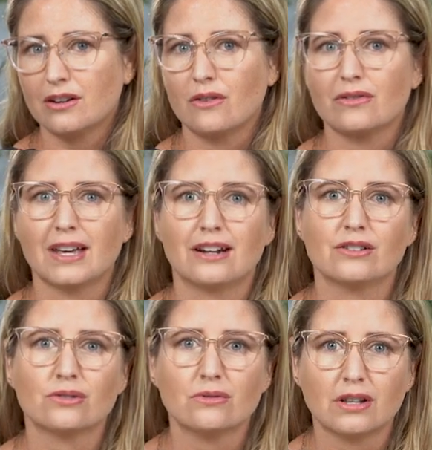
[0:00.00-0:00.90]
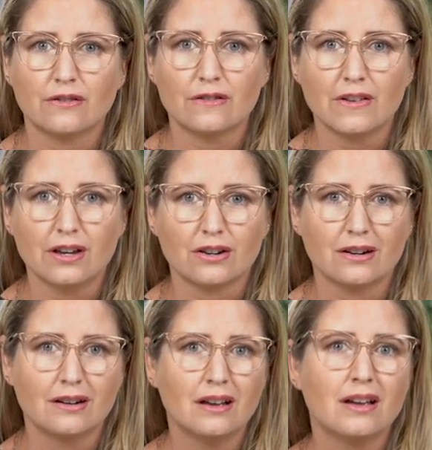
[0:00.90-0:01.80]
know that is through liver
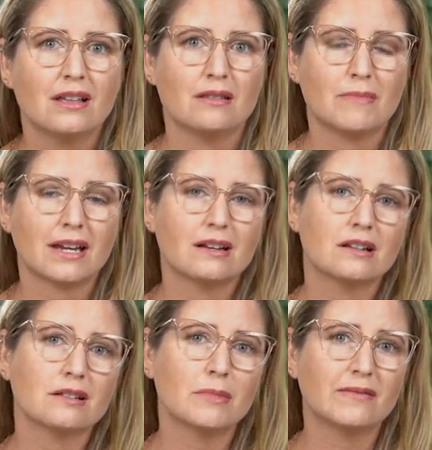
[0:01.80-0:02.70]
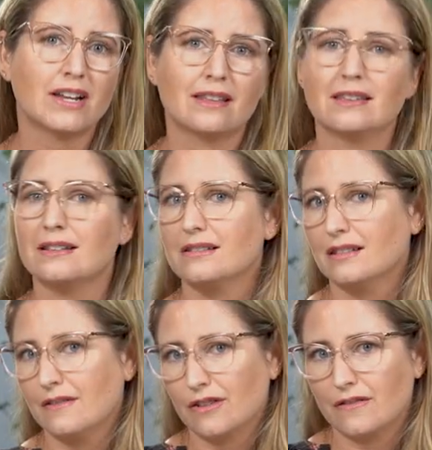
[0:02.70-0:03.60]
failure. The mechanism of death is
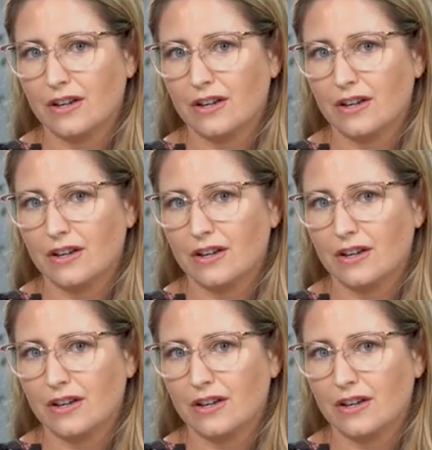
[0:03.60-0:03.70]
liver